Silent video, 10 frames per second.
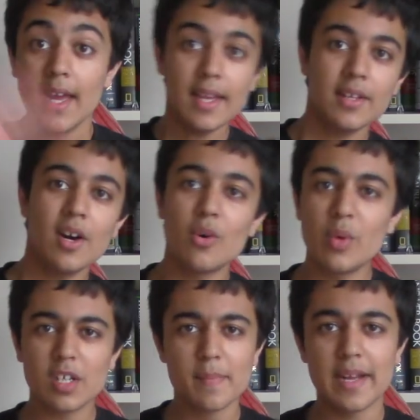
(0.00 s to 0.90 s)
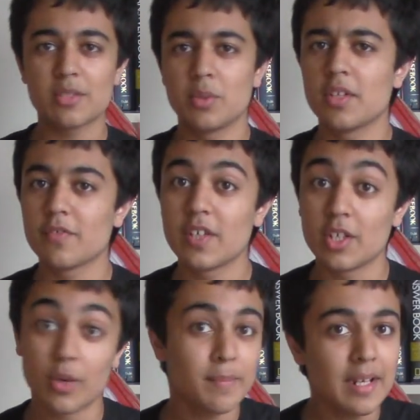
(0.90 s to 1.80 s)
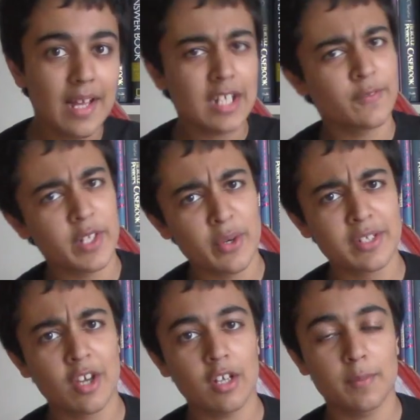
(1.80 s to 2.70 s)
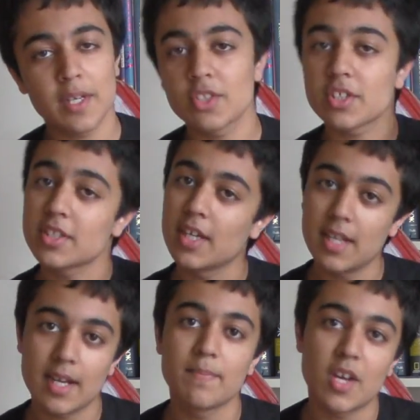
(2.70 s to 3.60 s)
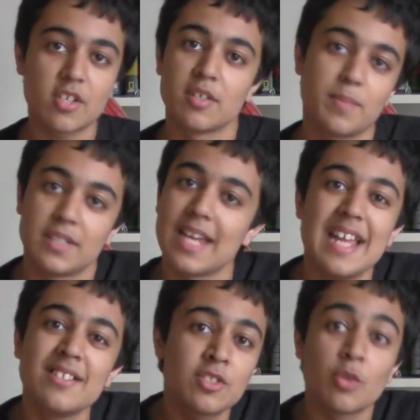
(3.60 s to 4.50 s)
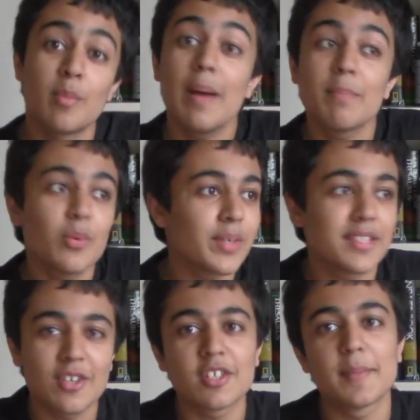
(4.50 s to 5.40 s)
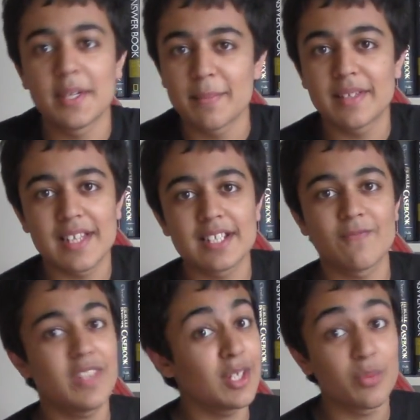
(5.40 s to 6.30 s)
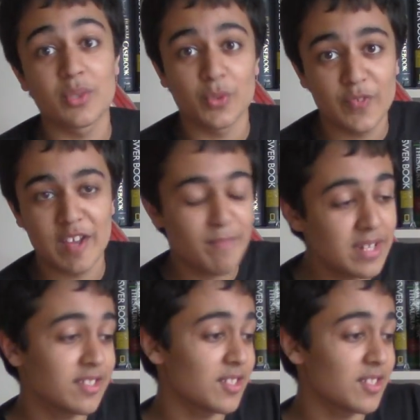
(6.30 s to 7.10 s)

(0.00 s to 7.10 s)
Hey y'all, welcome back to another video. In my last video, I talked about, just kidding, I'm not gonna pretend to remember what I talked about in my last video, which was 5 months